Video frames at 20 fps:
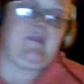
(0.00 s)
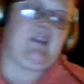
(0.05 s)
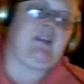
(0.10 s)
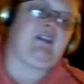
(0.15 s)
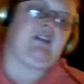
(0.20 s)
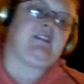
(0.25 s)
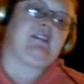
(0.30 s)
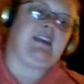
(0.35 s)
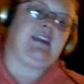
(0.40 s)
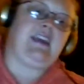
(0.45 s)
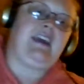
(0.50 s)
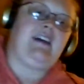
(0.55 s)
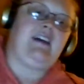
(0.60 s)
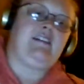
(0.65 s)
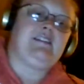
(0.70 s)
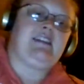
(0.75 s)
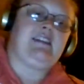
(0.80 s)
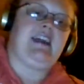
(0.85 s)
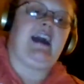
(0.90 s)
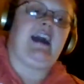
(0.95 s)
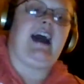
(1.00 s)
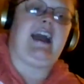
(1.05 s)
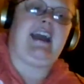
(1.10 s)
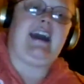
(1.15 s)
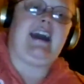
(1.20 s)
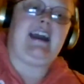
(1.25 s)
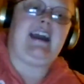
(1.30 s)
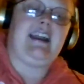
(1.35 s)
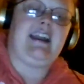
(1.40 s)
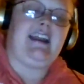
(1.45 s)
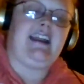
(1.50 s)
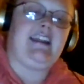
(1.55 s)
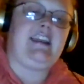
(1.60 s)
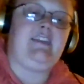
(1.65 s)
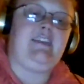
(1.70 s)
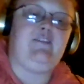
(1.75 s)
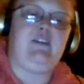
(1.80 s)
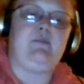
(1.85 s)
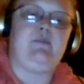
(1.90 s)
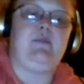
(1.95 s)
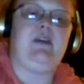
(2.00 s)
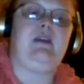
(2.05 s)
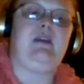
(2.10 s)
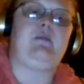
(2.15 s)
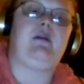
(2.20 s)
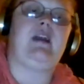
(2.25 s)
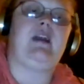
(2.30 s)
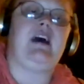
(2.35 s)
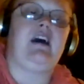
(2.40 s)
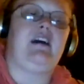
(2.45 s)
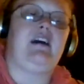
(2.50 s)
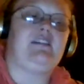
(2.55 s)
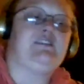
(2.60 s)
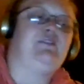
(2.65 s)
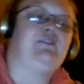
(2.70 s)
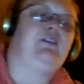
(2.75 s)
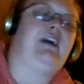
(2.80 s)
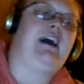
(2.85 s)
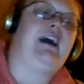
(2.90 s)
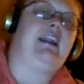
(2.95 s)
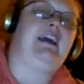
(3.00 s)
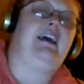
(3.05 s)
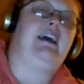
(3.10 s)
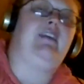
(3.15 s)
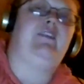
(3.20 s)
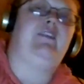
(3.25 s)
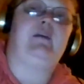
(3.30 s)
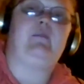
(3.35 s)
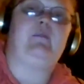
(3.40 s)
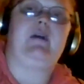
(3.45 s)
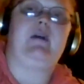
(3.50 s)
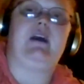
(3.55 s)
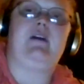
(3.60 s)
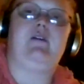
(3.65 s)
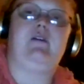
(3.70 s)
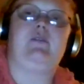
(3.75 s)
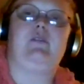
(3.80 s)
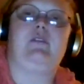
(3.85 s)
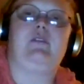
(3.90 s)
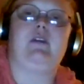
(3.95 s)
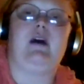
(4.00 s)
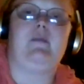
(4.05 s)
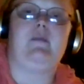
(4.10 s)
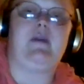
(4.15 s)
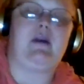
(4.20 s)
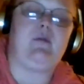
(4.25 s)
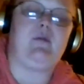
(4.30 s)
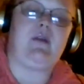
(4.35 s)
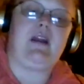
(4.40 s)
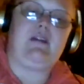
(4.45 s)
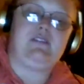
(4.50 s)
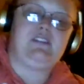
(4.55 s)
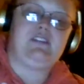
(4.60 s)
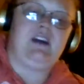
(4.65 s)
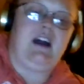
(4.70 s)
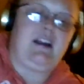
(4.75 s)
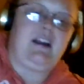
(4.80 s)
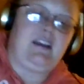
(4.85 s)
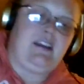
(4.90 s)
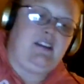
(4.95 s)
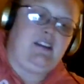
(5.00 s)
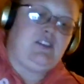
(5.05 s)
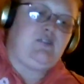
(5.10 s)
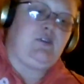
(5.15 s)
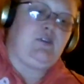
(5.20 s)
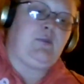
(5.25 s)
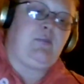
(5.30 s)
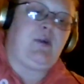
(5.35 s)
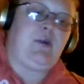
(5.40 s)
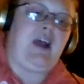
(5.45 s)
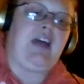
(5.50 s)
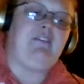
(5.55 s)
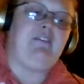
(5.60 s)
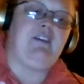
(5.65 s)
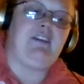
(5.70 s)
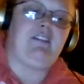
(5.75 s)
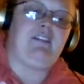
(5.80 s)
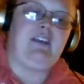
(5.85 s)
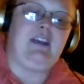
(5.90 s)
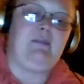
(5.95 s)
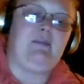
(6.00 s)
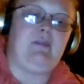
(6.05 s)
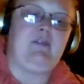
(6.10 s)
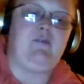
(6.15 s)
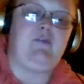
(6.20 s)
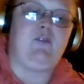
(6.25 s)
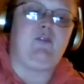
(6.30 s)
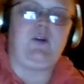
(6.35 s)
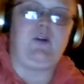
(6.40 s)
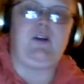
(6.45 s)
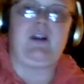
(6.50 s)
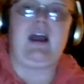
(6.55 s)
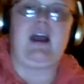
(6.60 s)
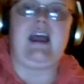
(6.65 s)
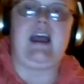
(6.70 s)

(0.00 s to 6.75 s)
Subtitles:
And I was like, yeah, I was like, I got it on EVP, but I also got it in like my own. I'm like, when I was talking to her privately before I